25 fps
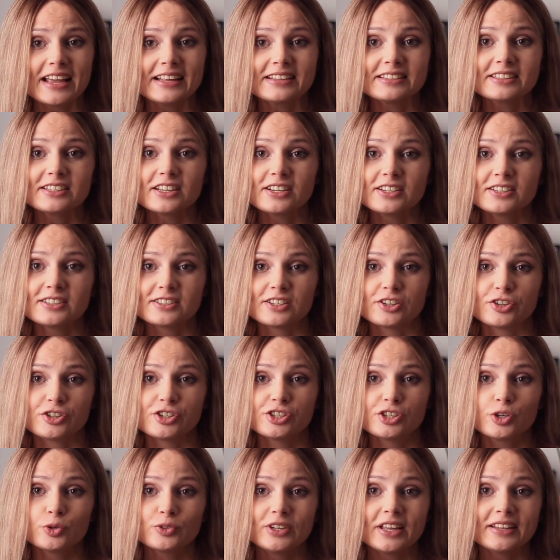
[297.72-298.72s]
and
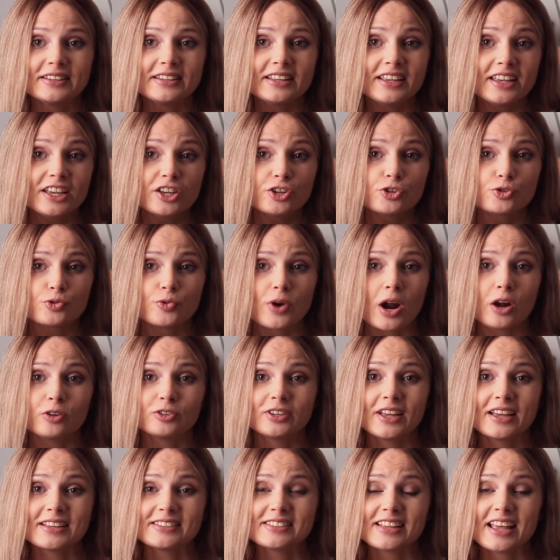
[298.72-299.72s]
testers so that each round
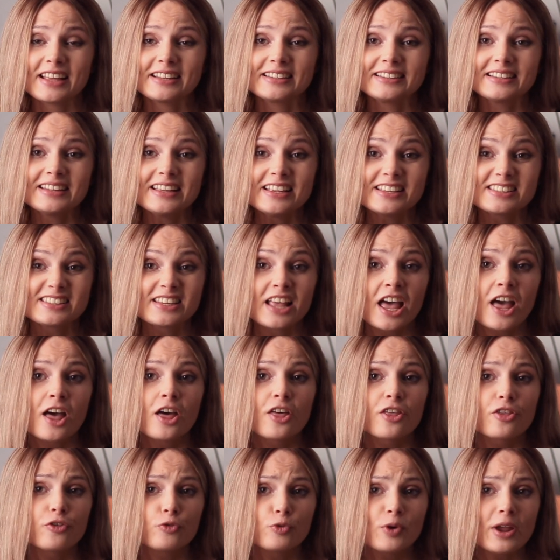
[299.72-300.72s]
gets at least
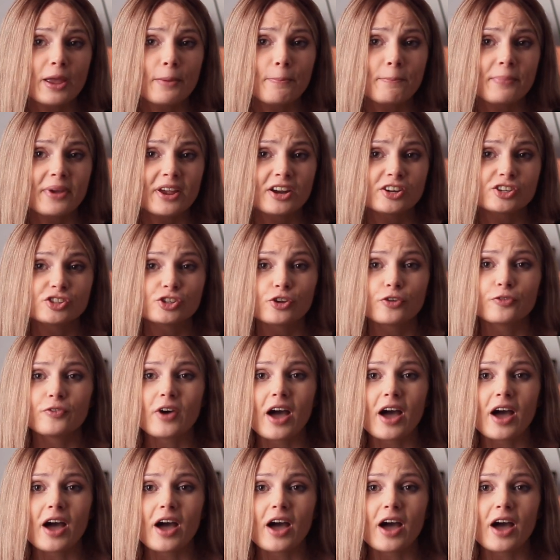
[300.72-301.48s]
3 pairs of